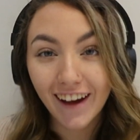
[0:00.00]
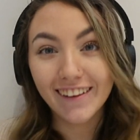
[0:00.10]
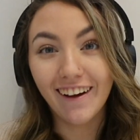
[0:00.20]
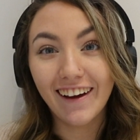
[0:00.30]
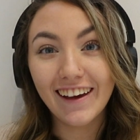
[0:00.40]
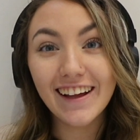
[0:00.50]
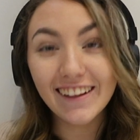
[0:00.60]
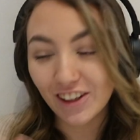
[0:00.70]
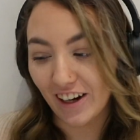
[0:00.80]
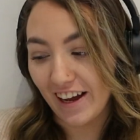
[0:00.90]
Like, he
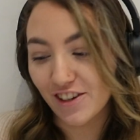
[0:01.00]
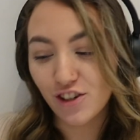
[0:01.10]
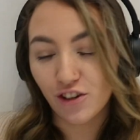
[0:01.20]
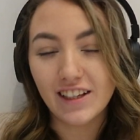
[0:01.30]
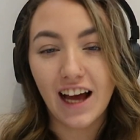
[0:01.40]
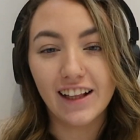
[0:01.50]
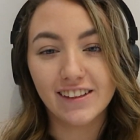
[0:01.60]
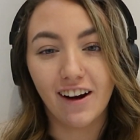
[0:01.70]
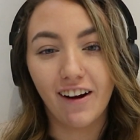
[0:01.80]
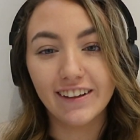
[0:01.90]
literally has just got his hands
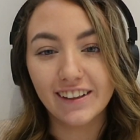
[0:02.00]
tied